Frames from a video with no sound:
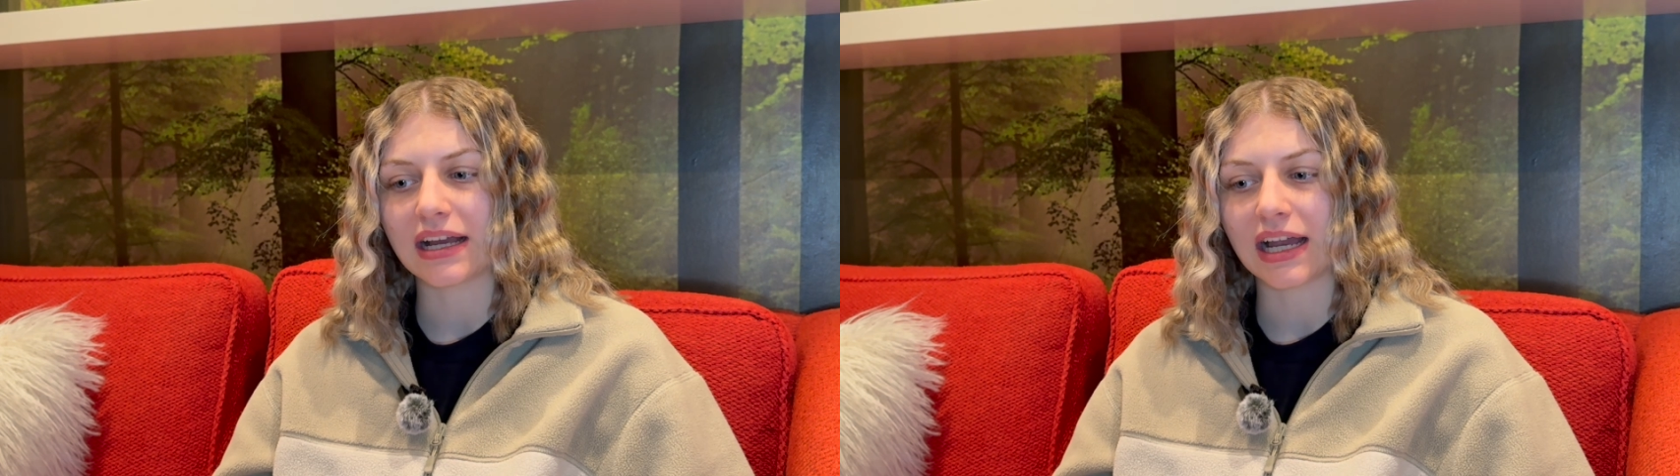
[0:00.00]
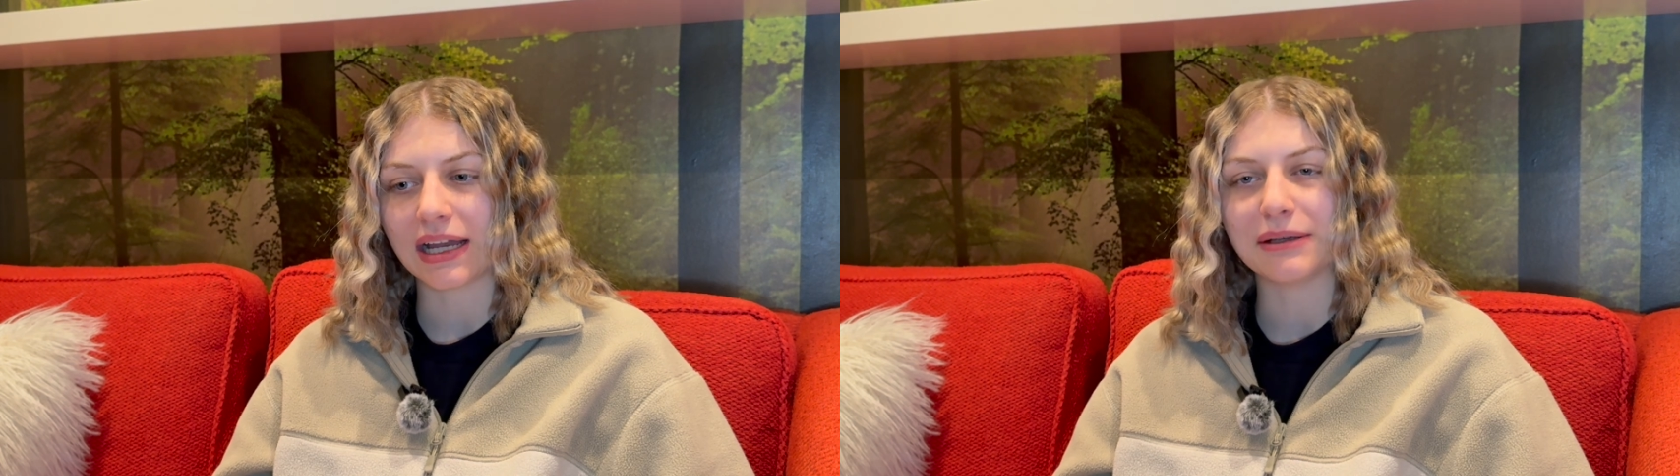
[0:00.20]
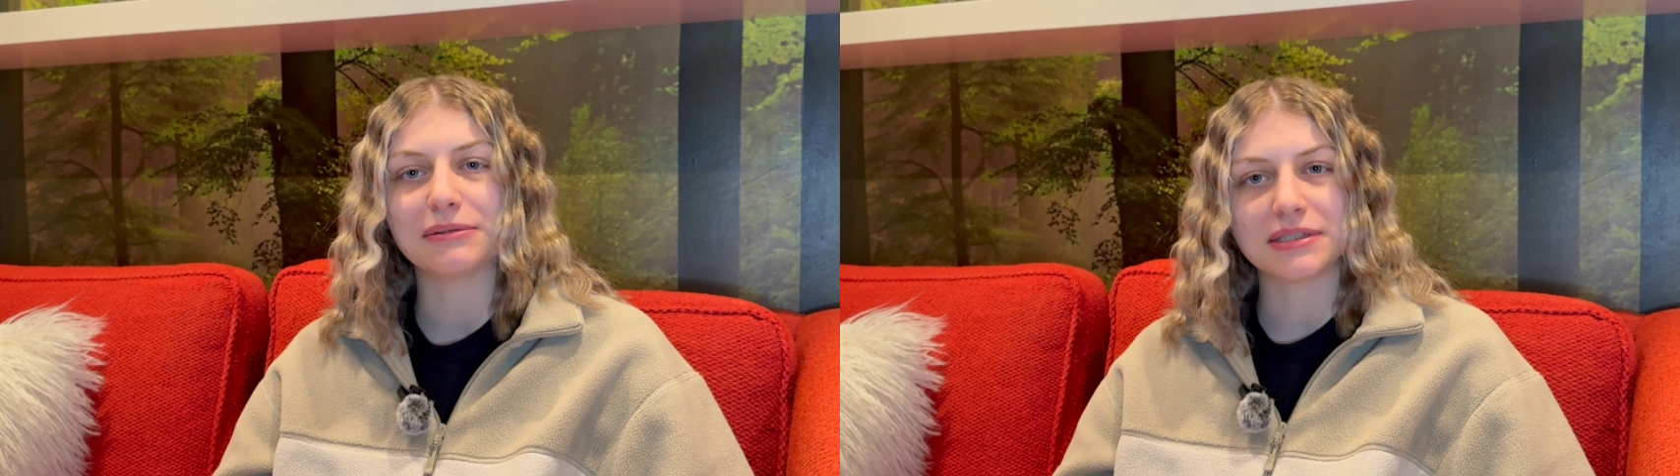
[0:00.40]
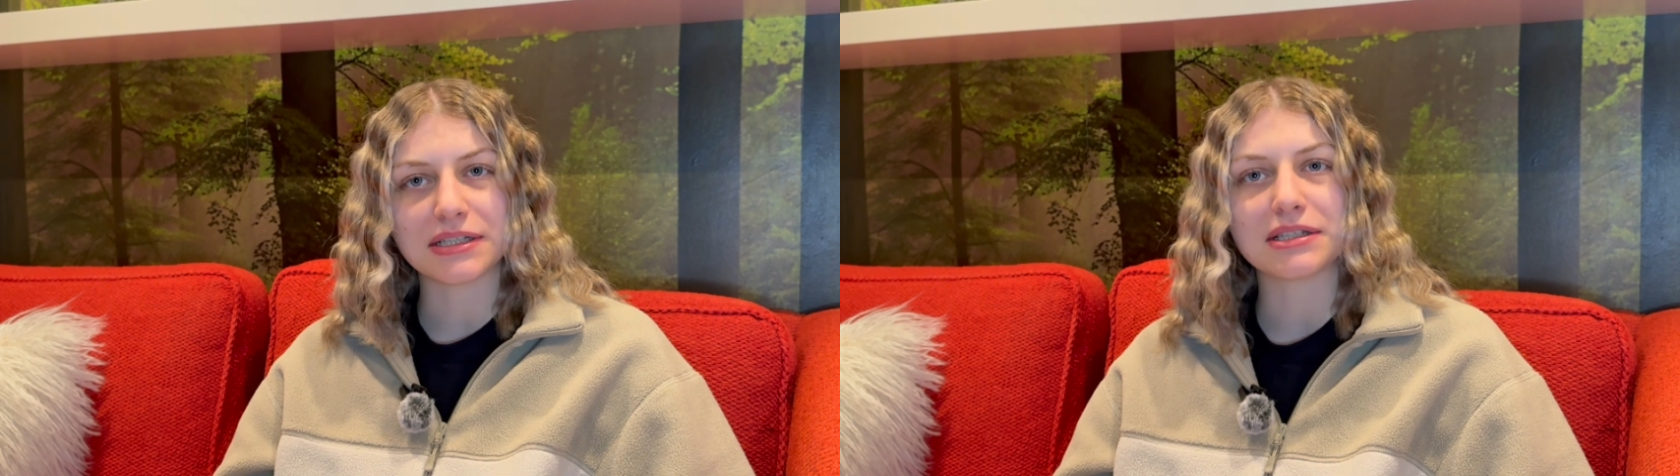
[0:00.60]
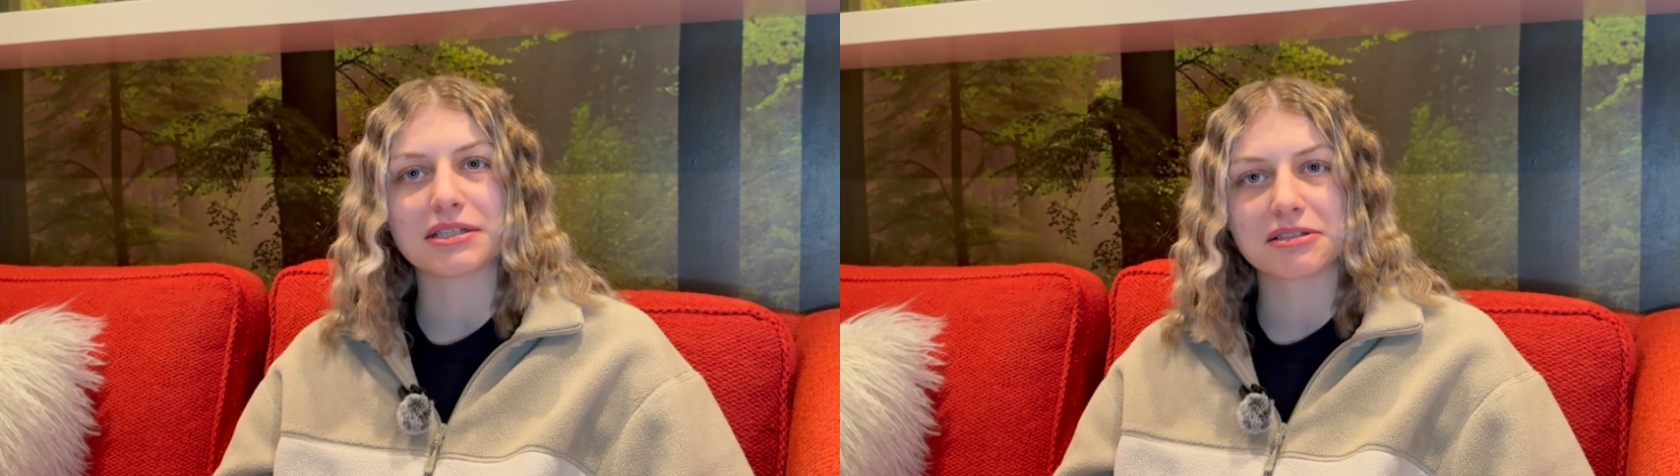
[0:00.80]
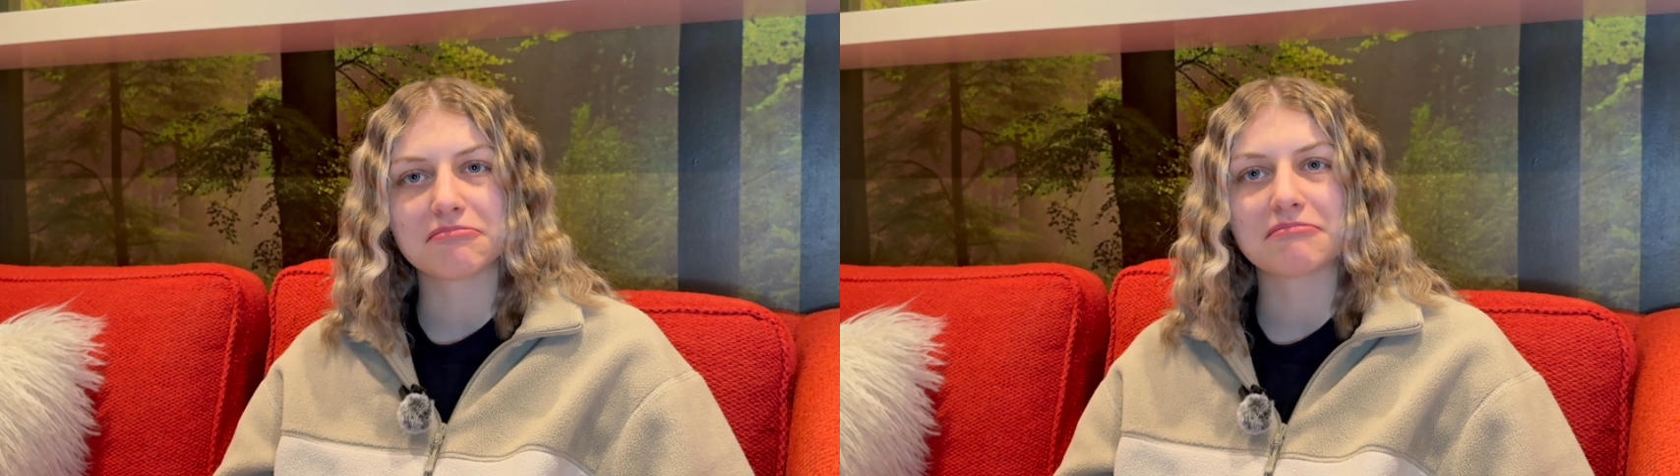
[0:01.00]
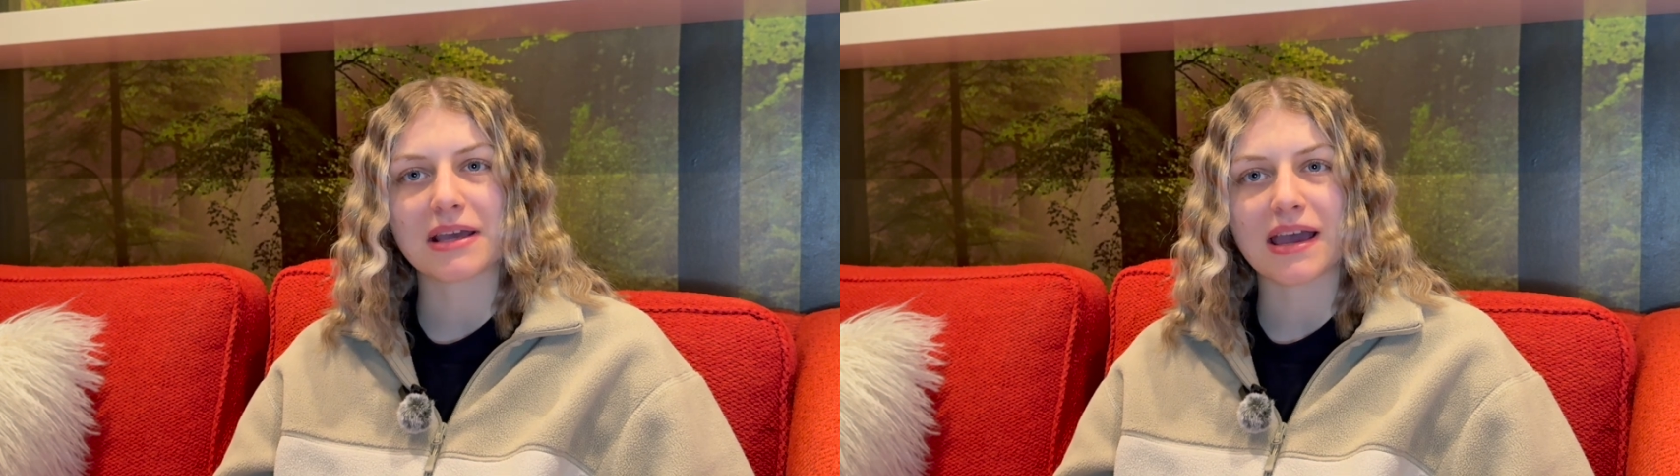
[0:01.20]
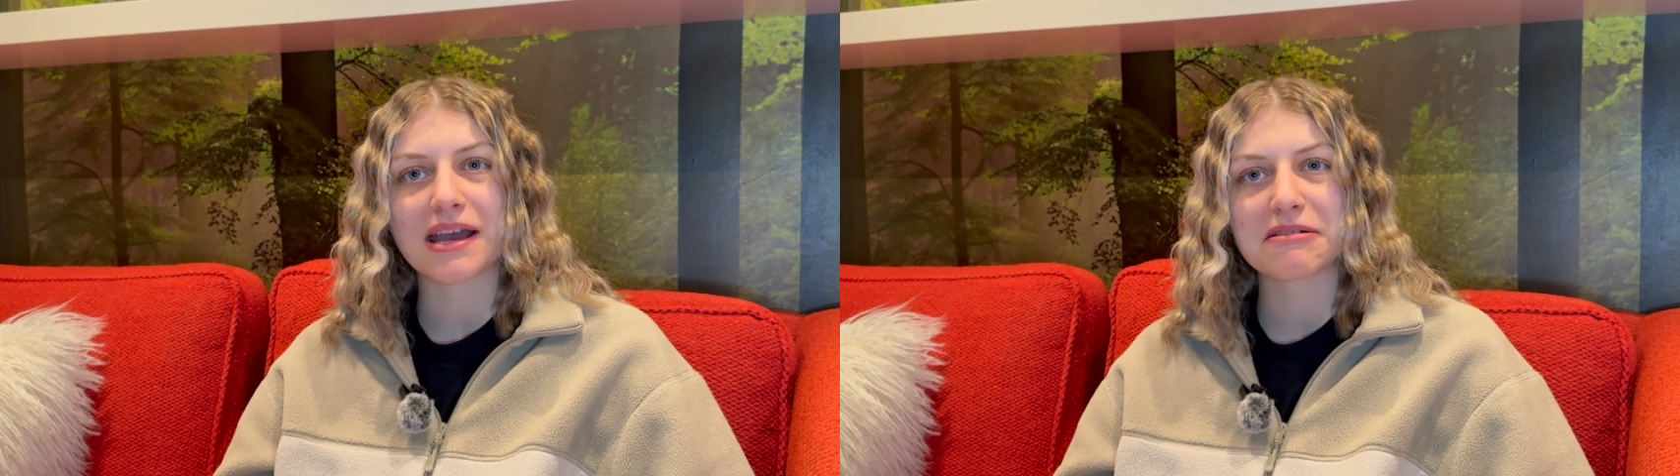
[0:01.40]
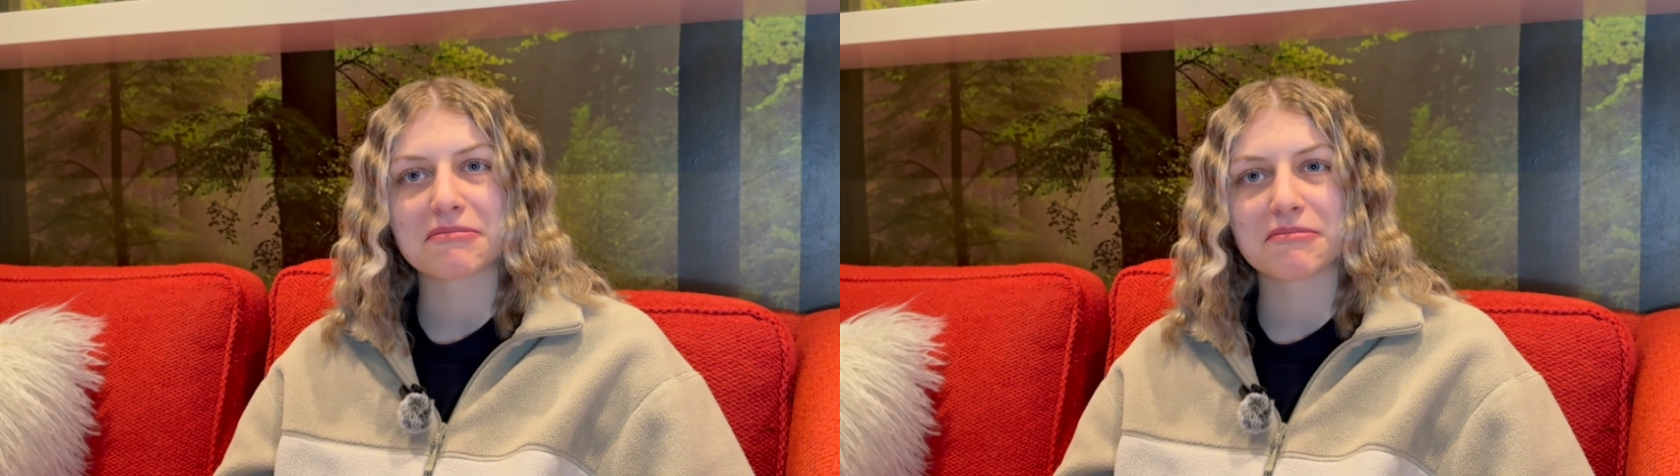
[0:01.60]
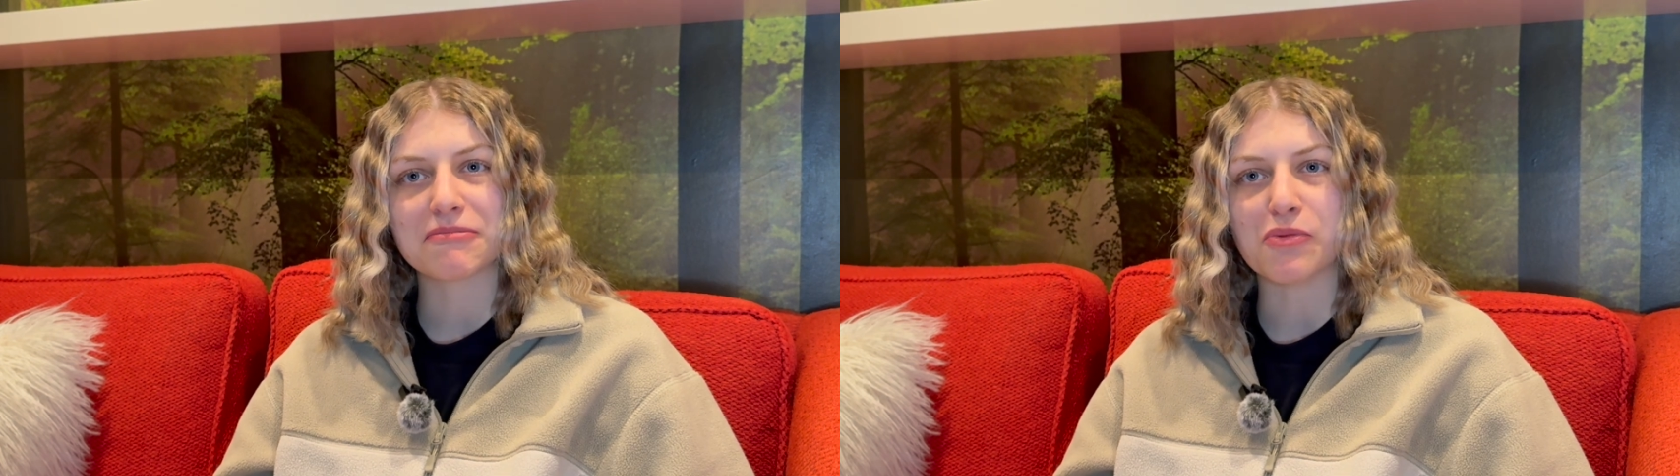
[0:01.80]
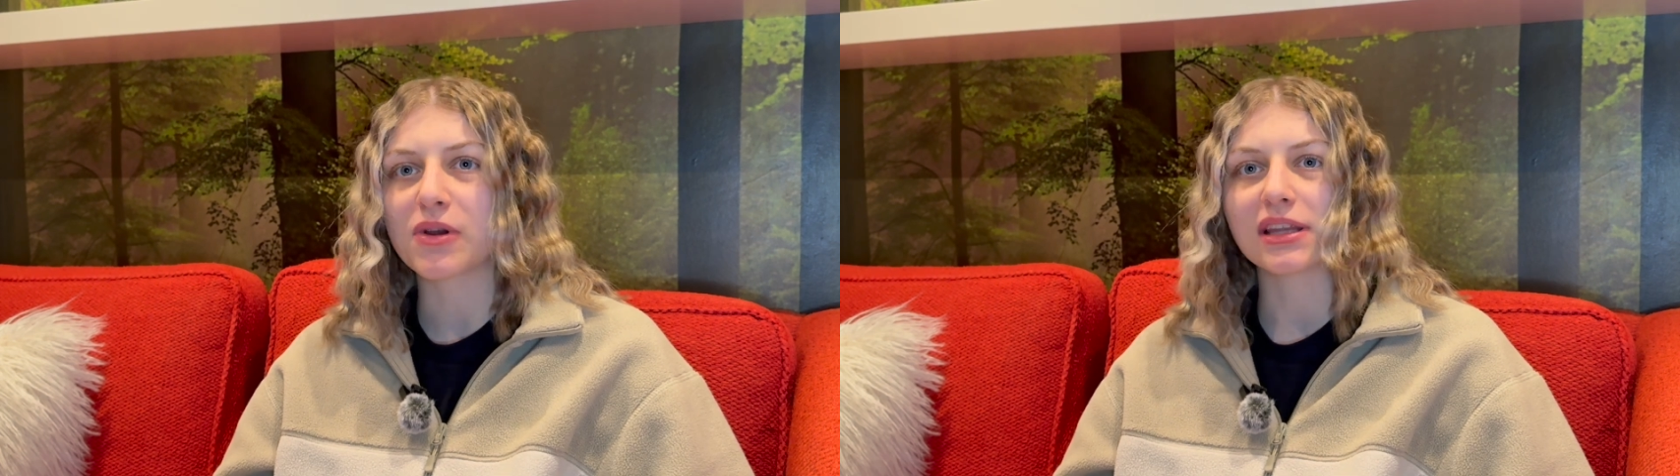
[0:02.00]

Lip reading: I was more